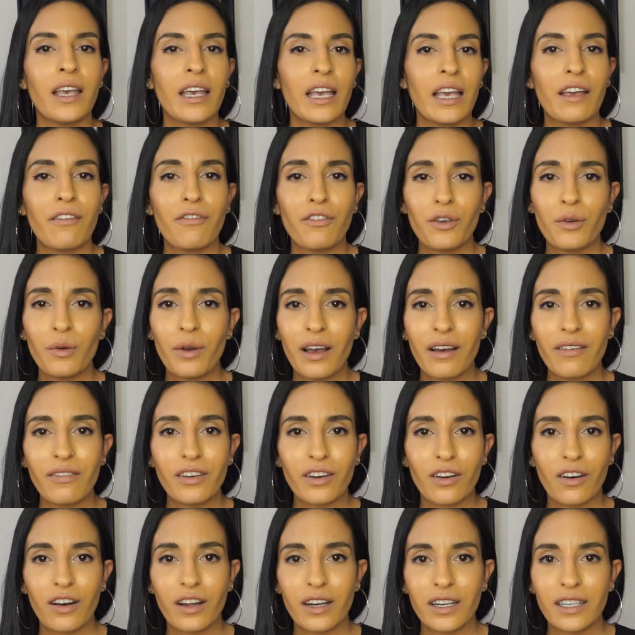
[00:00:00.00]
If you have
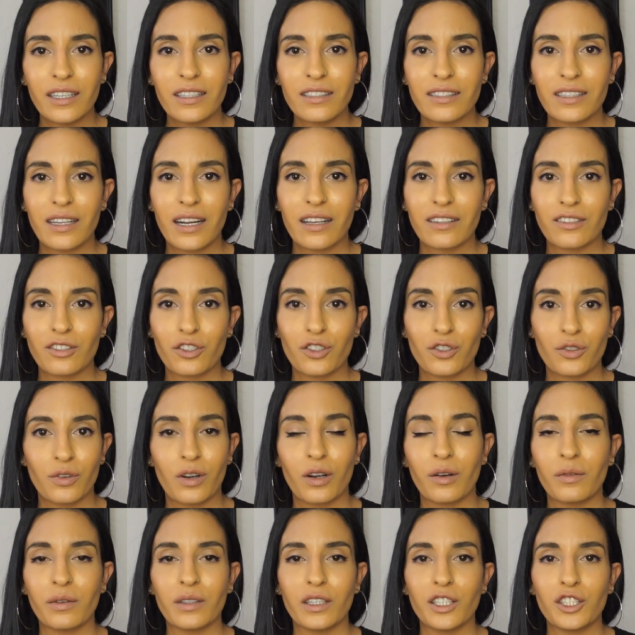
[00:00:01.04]
an audience that has a
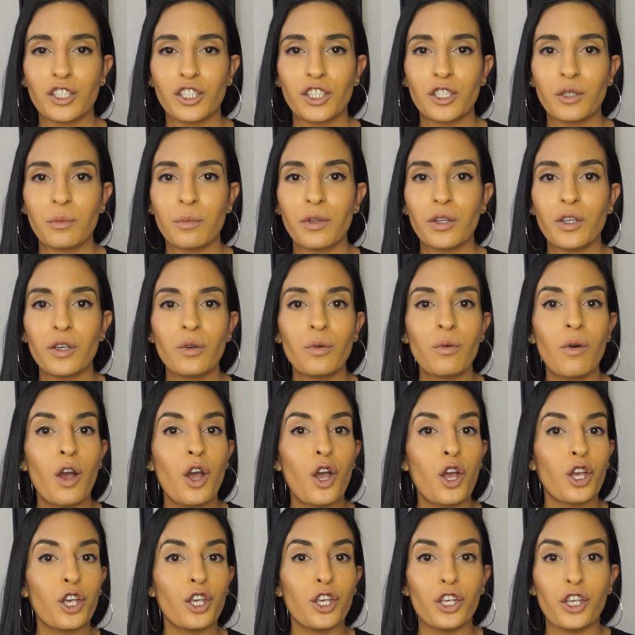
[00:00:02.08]
strong relationship with you,
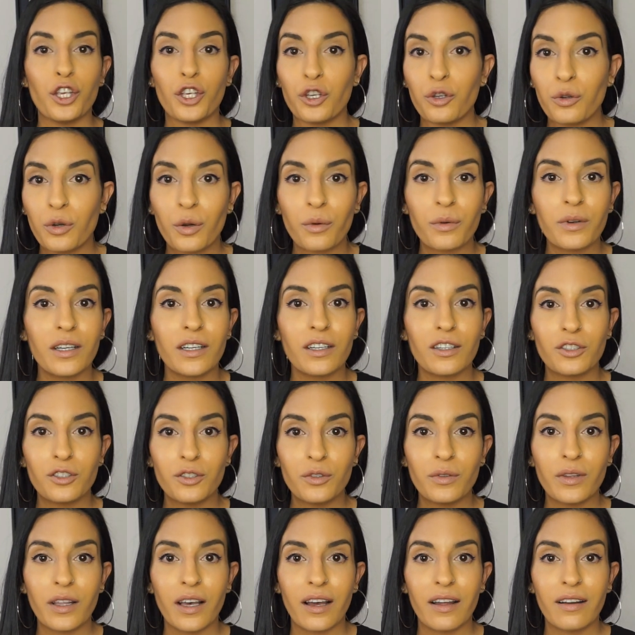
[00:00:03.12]
you don't need to
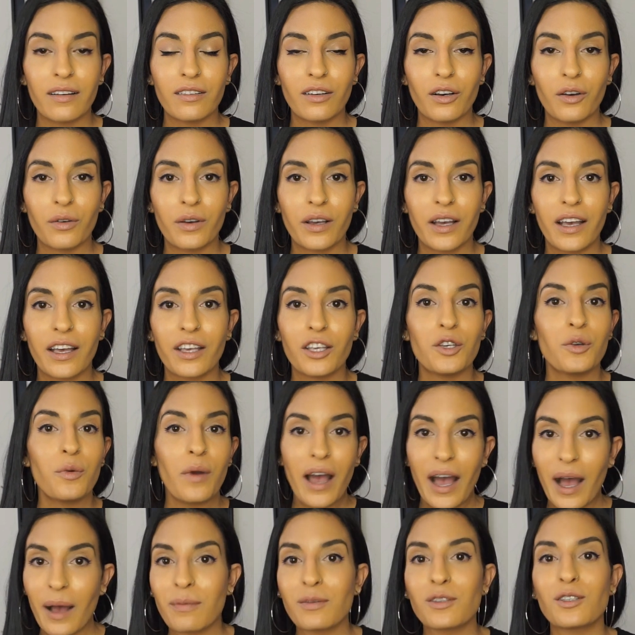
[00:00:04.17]
do that, okay? You
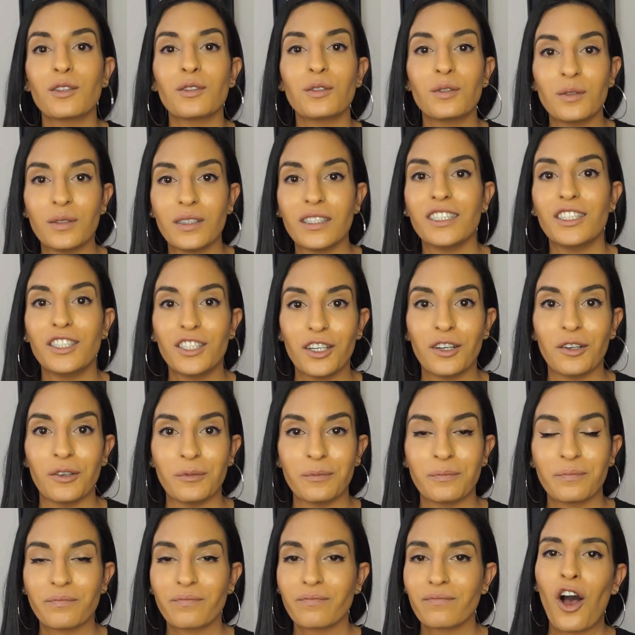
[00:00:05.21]
absolutely don't.
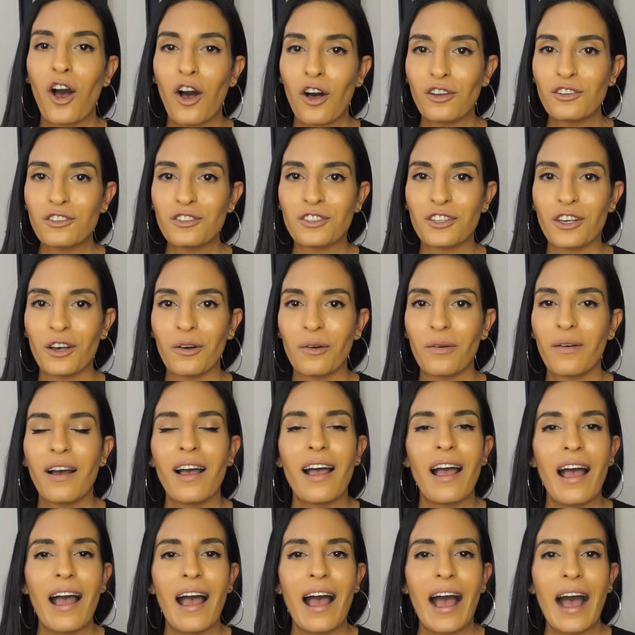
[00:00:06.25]
Also,
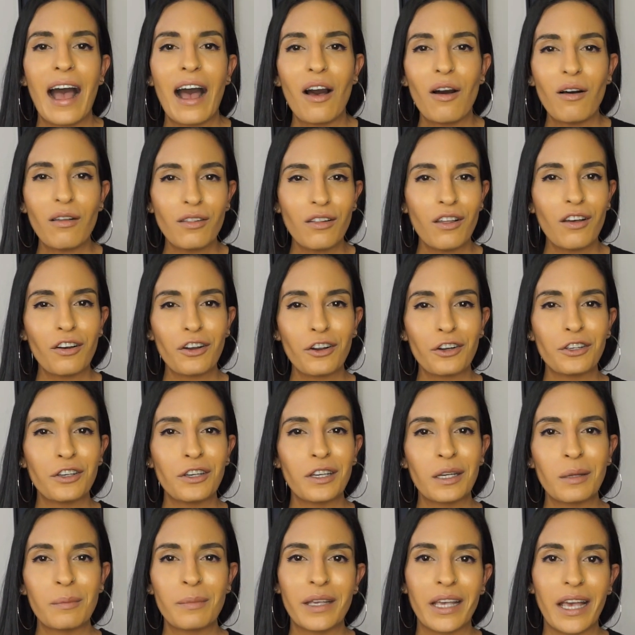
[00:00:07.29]
how long are you
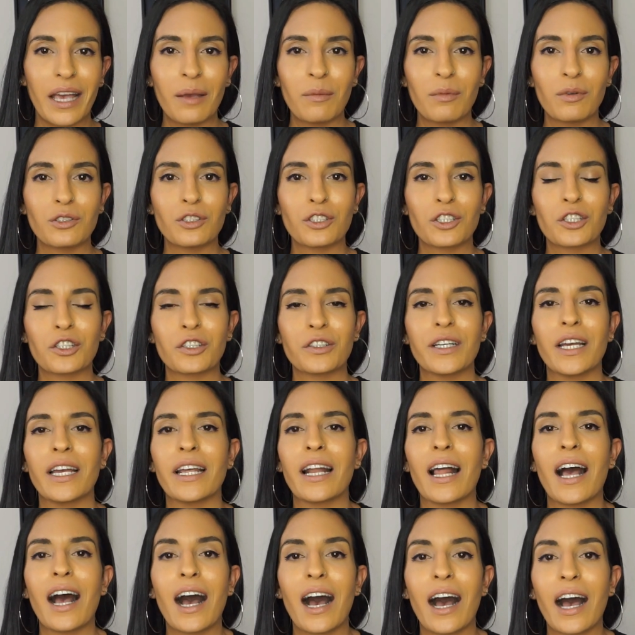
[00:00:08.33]
going to be able to create
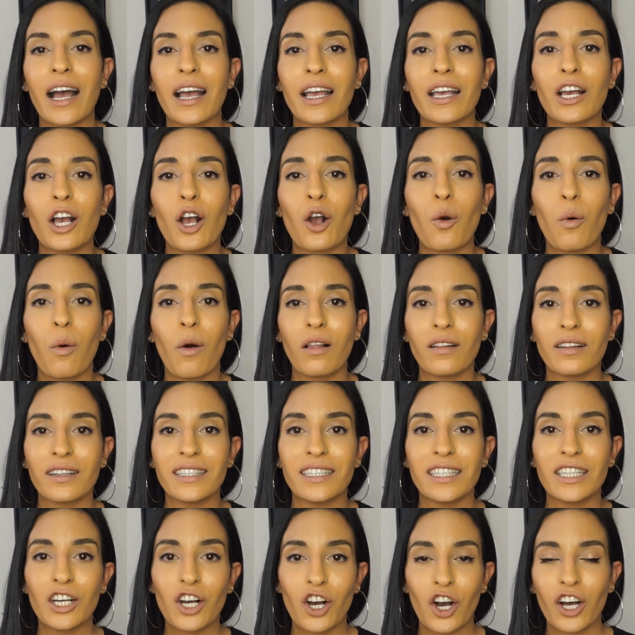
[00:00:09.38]
high
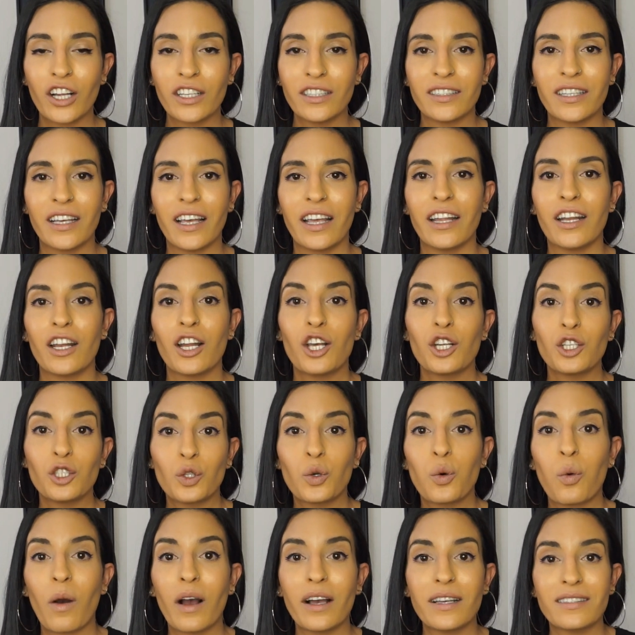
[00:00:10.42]
quality content
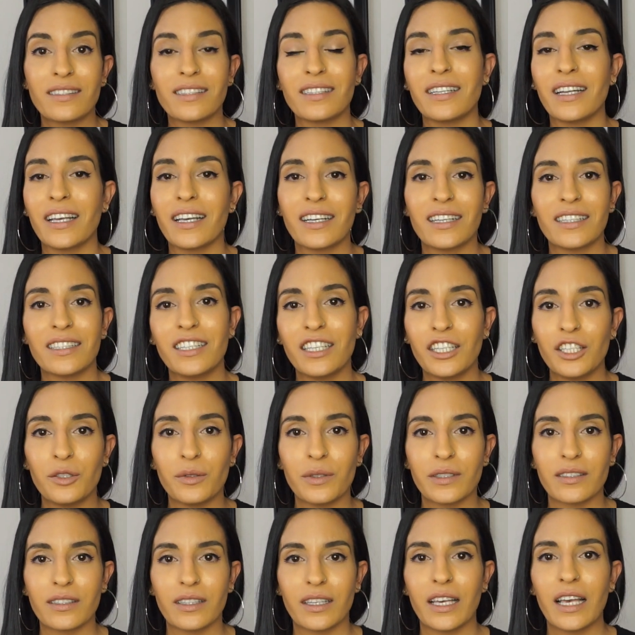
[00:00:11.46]
twice a day
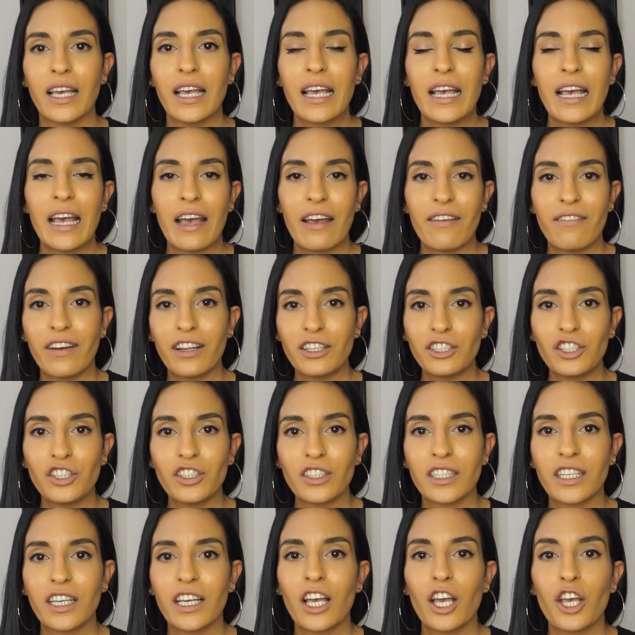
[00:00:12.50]
continuously.
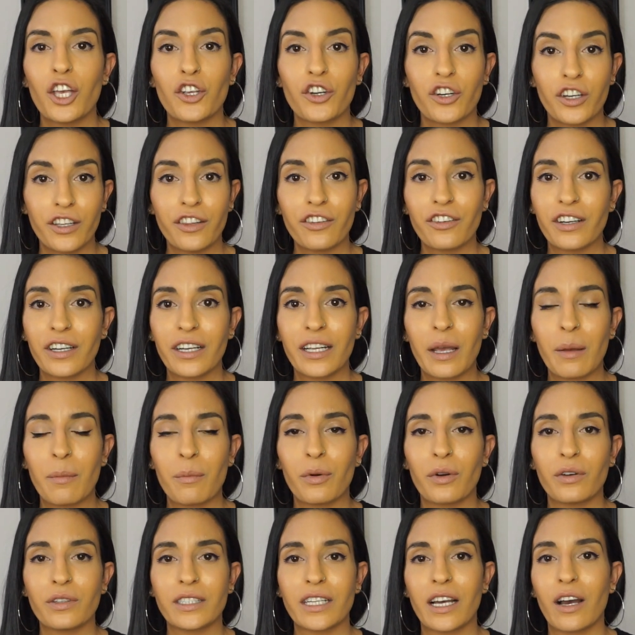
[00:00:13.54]
Eventually, you're either going to get
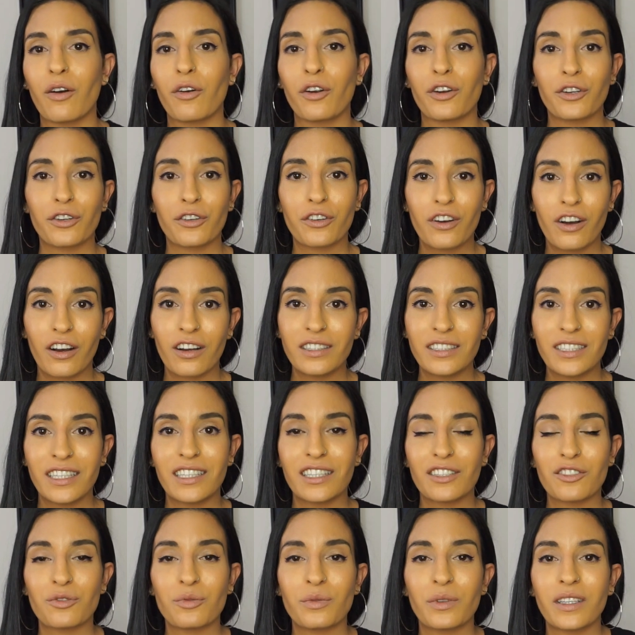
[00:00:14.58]
burnt out or your content
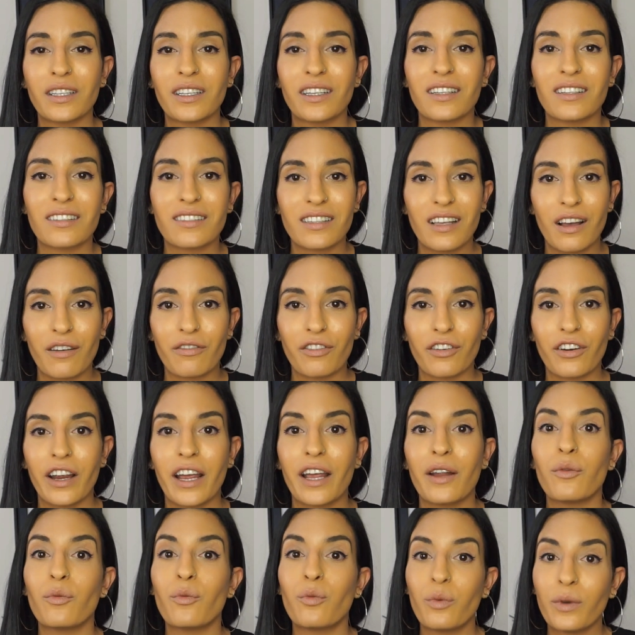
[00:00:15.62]
is really going to suffer.
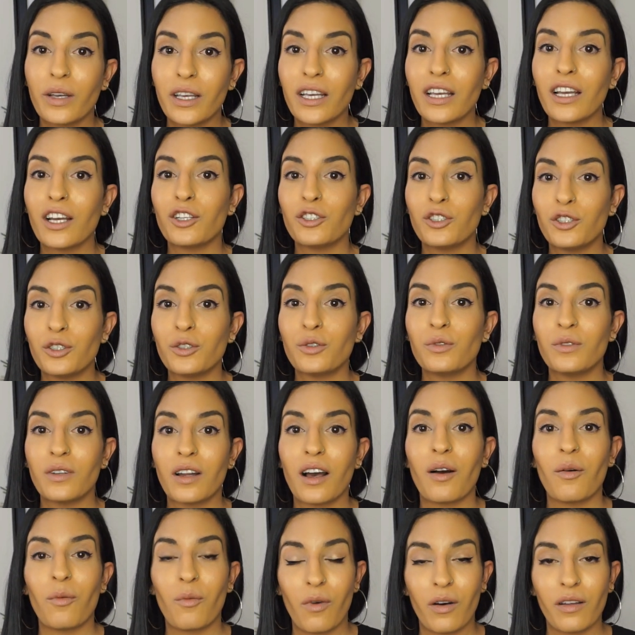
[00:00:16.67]
And we do
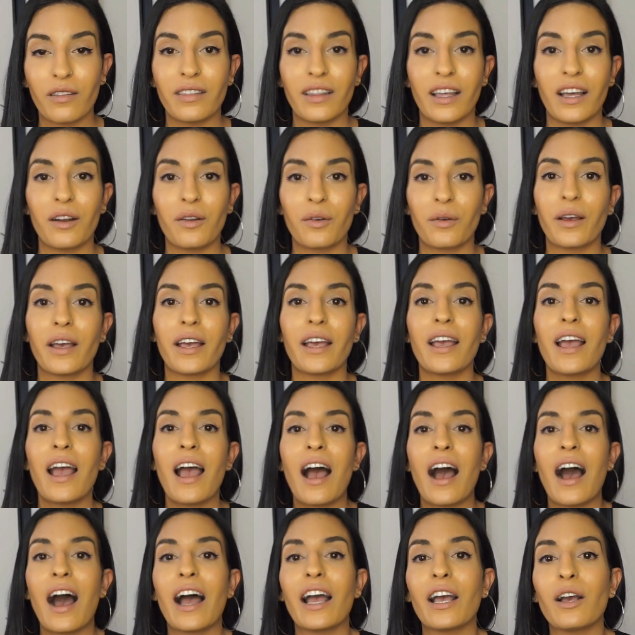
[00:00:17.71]
not want that, okay?
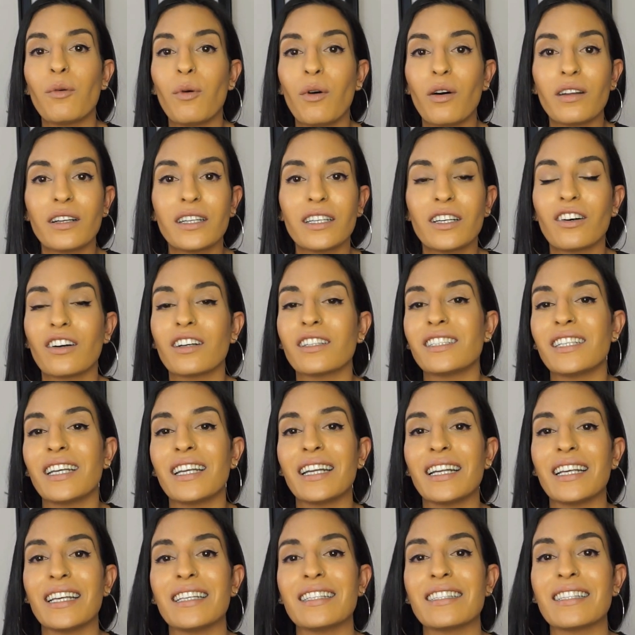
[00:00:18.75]
High quality content
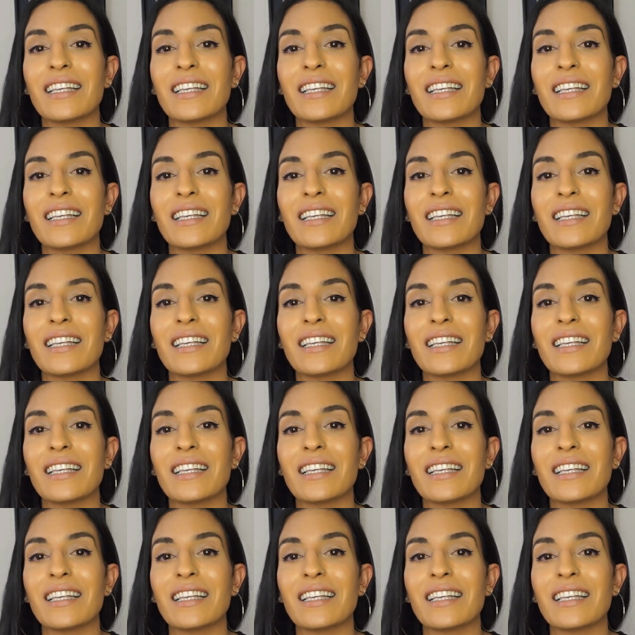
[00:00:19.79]
is